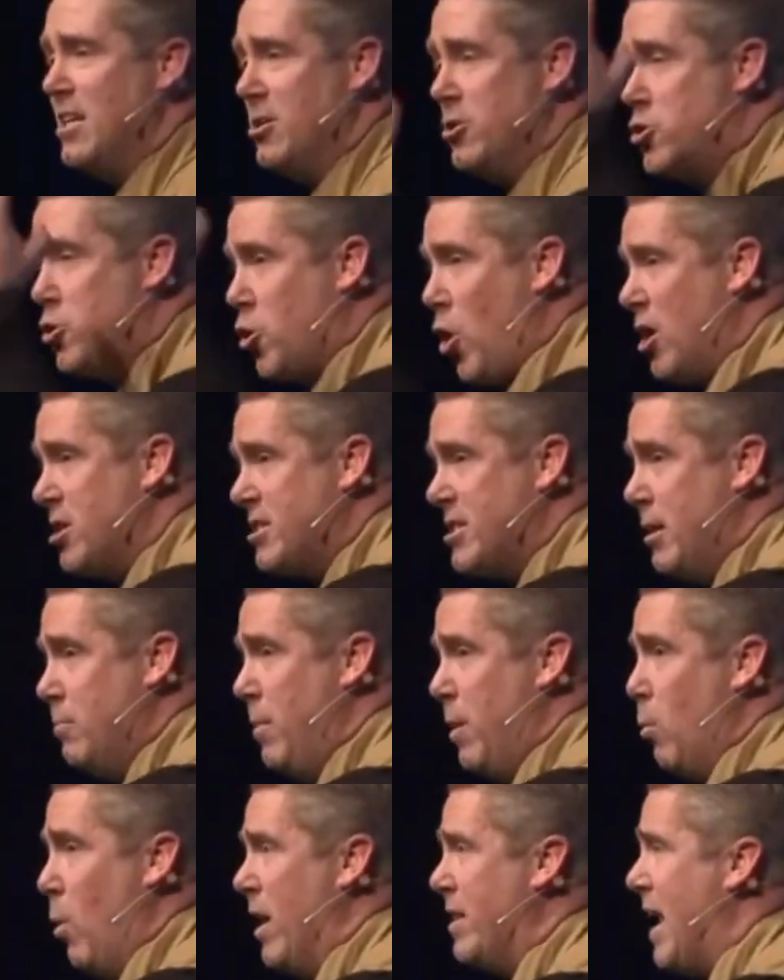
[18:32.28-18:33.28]
entrusted
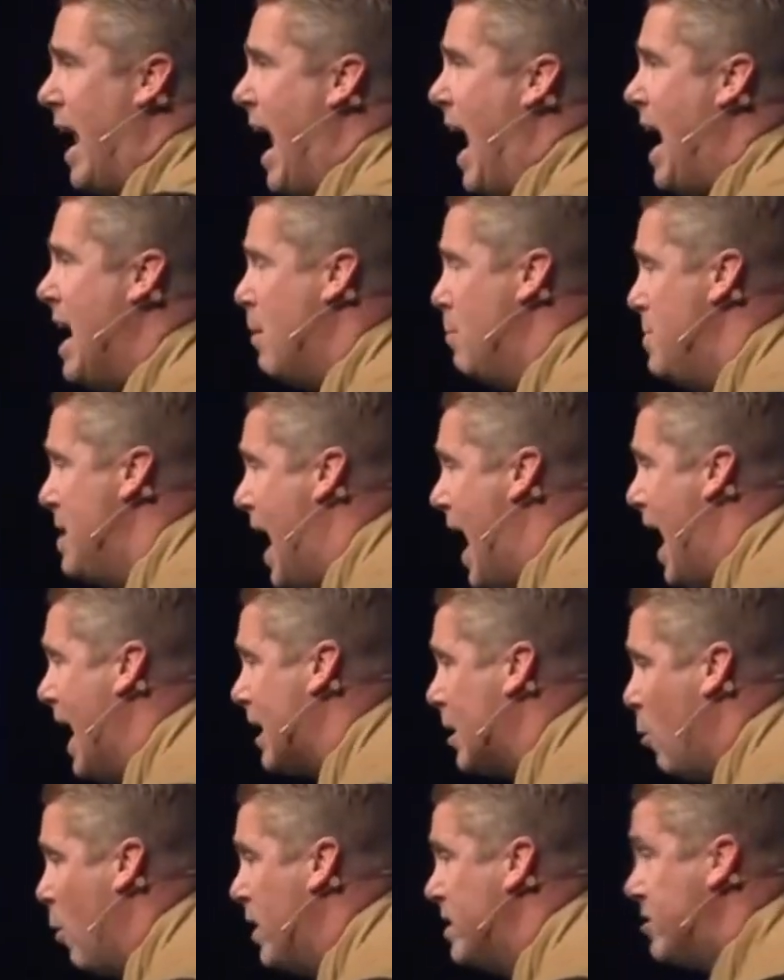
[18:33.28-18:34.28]
me with, I am
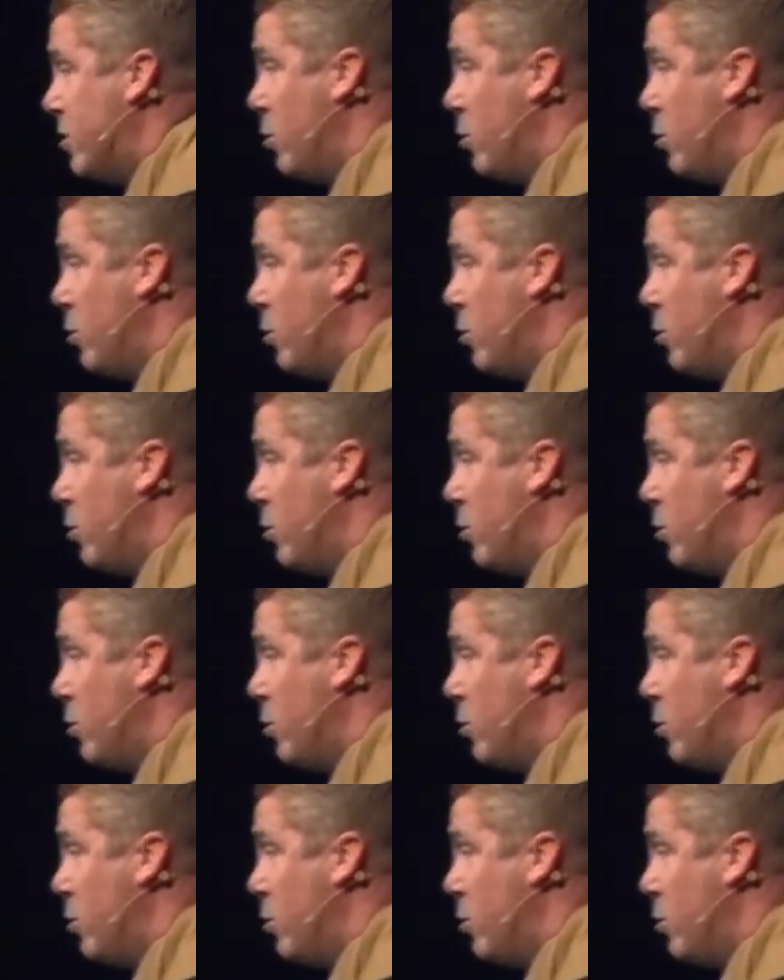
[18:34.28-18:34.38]
not going